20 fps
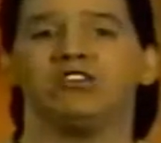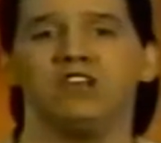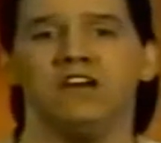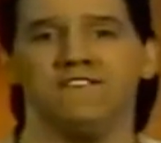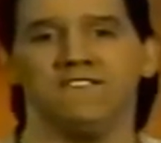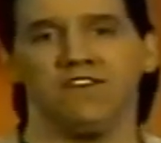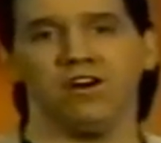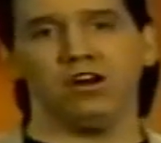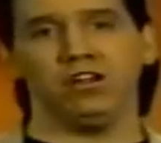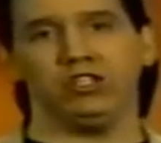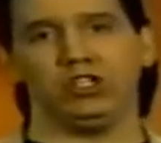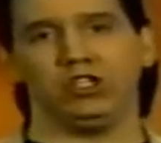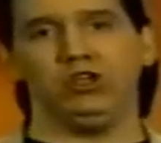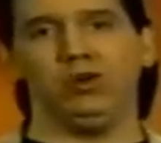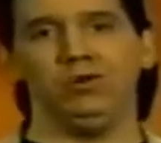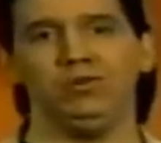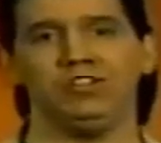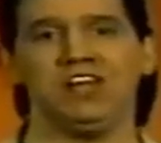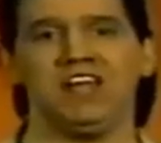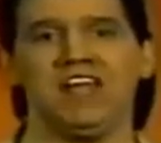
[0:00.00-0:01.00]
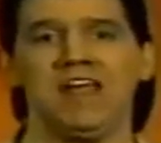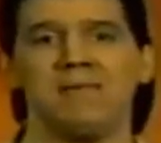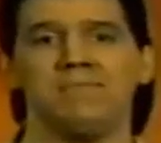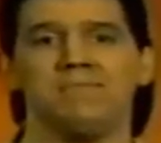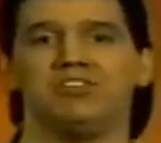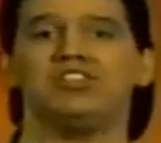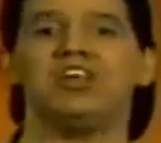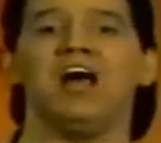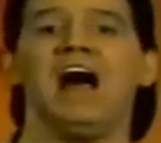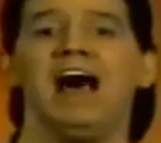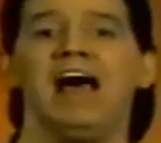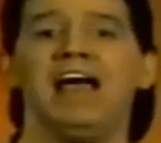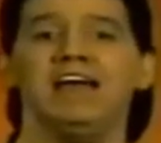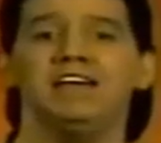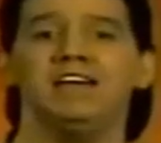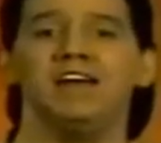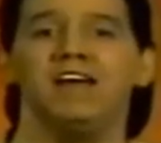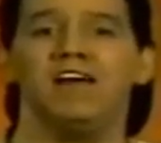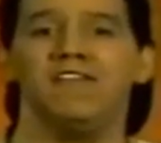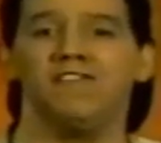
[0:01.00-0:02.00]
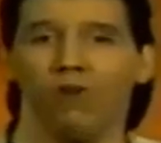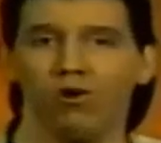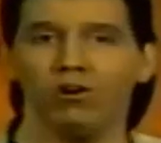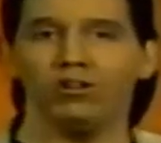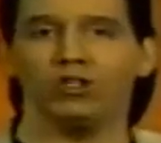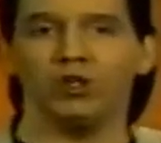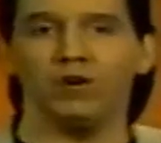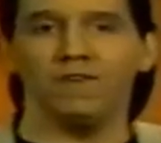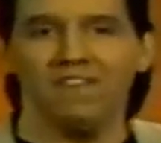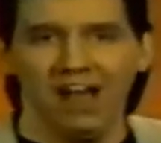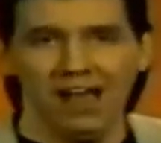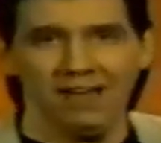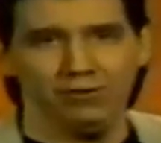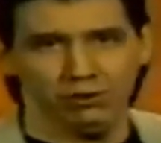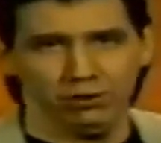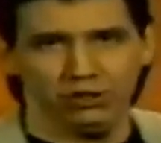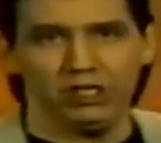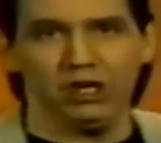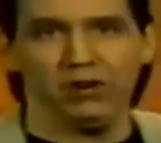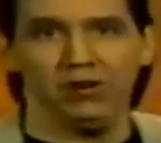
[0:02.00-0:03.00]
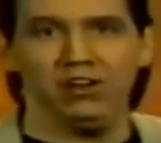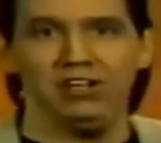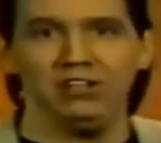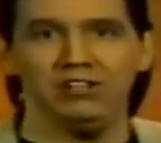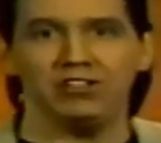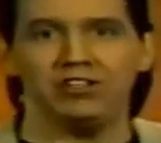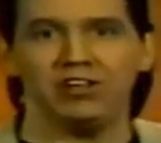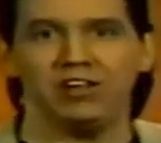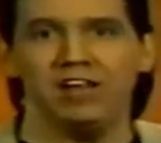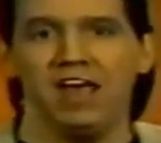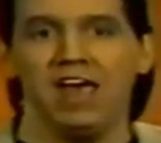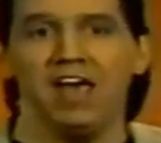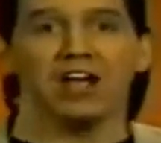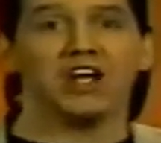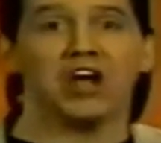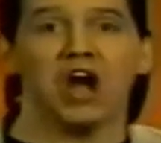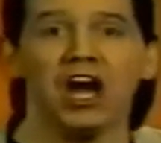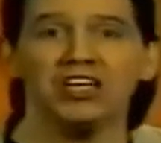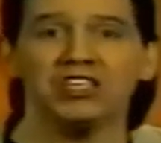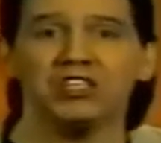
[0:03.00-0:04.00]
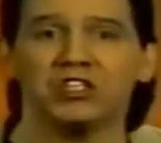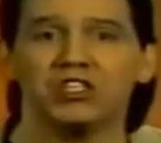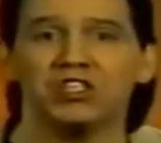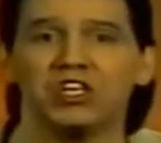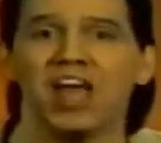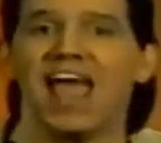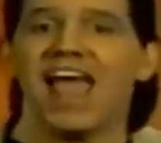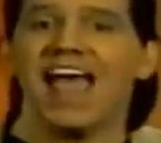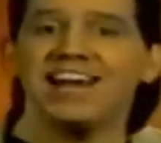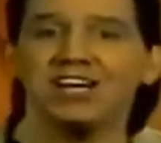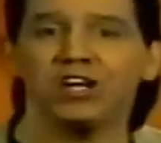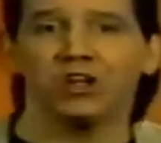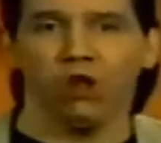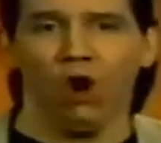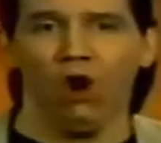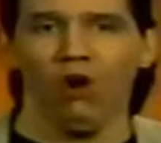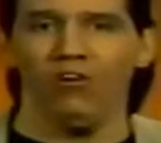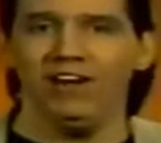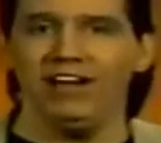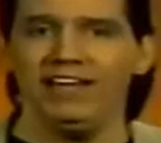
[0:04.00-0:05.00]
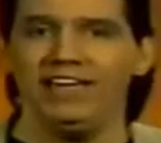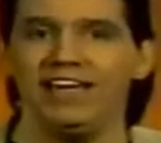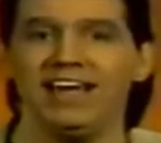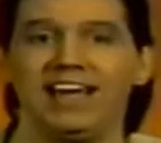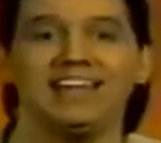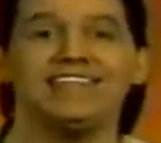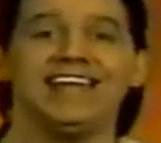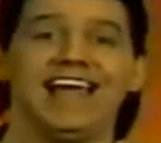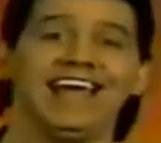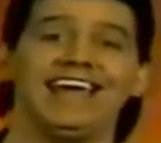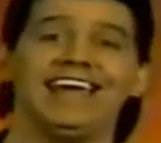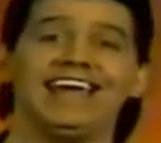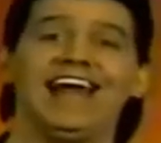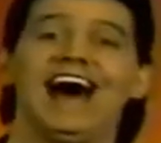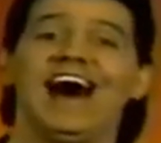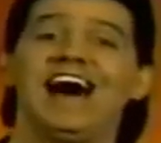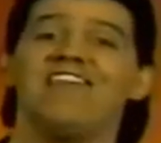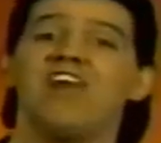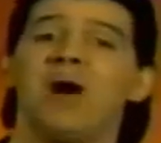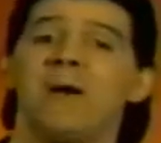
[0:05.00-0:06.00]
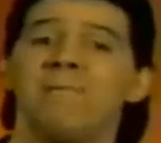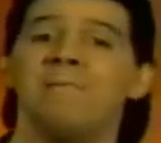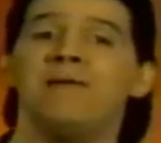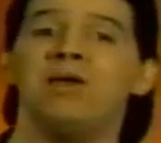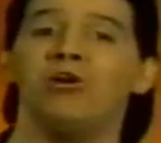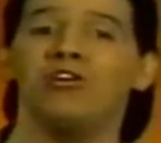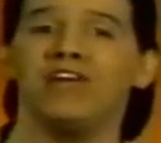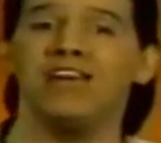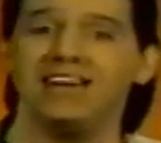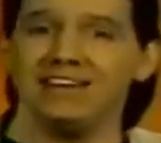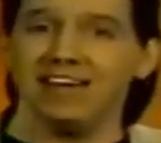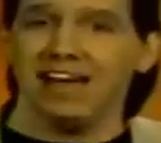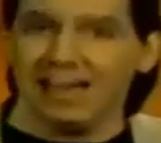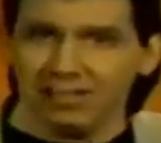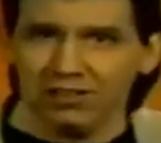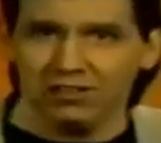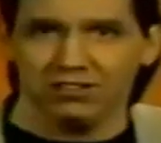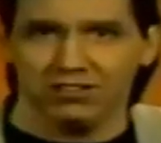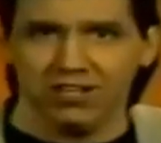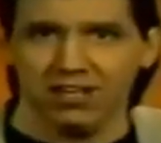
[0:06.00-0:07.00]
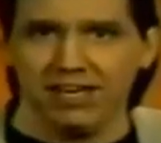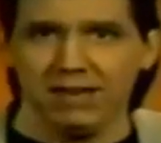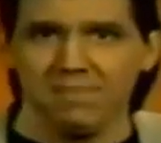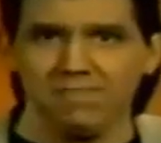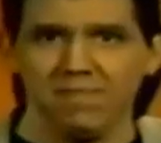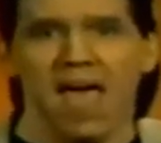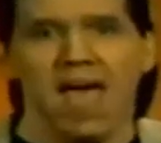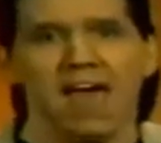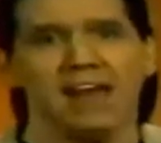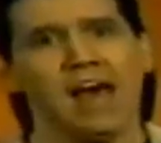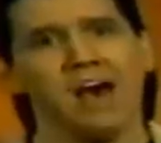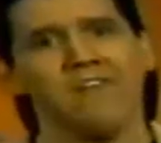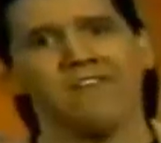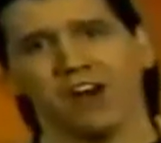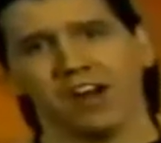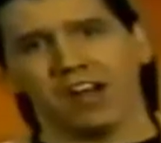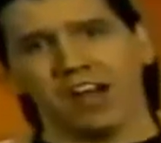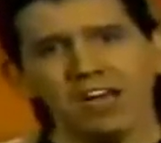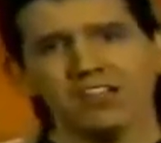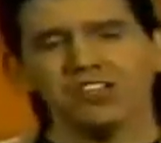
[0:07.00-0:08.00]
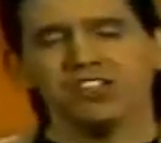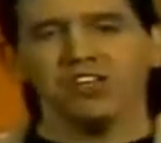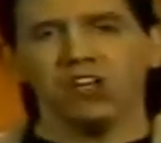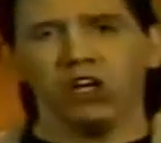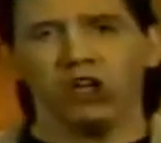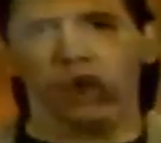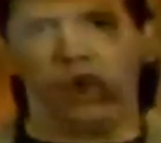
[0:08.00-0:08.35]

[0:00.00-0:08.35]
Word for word: here's the first two teams signed for Survivor Series. Guts and Glory taking on the Million Dollar Team. Now, for Guts